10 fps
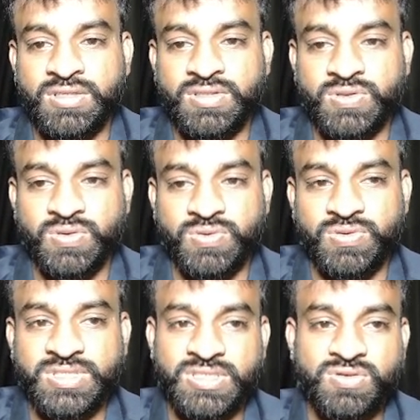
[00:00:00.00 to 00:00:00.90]
So
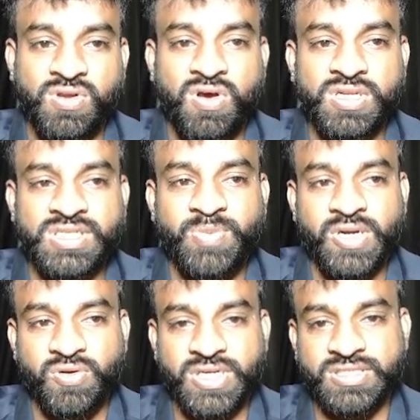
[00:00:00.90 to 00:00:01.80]
this is called
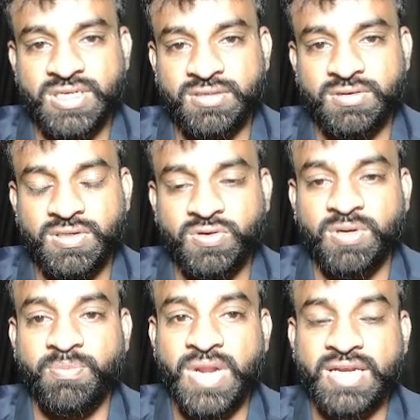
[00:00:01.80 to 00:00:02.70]
algebra notation. You
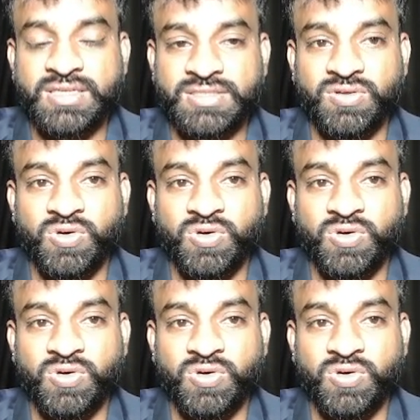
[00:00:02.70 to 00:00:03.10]
can practice in